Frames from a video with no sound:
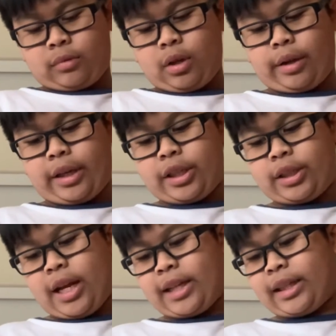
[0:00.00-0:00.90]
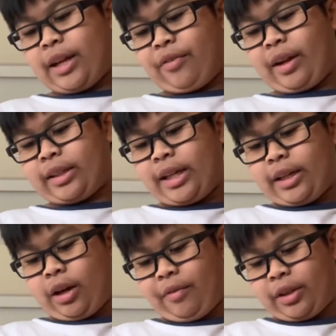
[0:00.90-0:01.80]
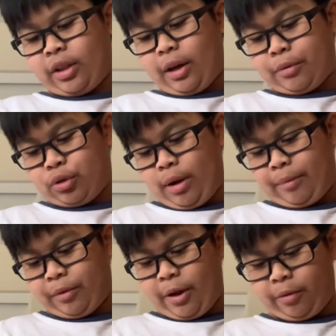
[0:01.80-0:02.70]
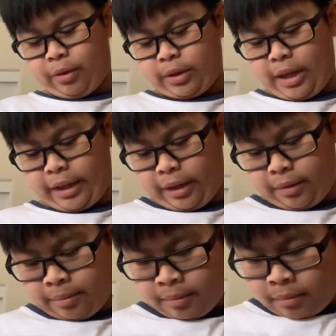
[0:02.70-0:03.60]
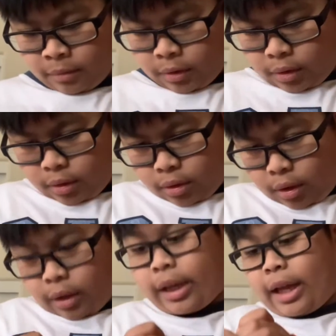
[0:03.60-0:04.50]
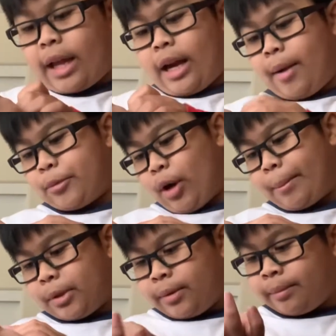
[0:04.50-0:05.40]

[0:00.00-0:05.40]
Okay, just testing if I could take it off. I thought I was trapped there for a second. Okay, yeah, now I'm trapped.